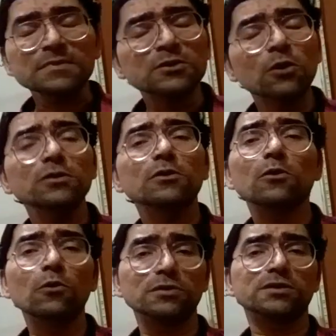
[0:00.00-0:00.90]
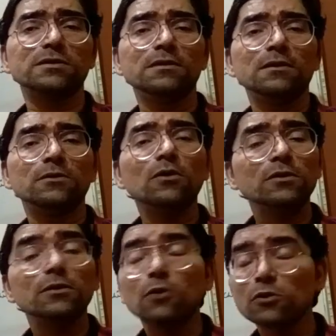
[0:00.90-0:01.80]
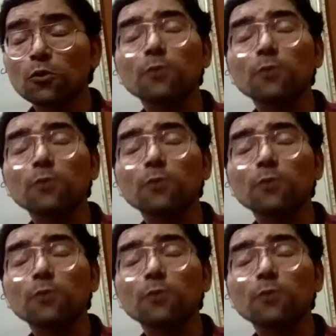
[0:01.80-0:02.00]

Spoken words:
not closed, not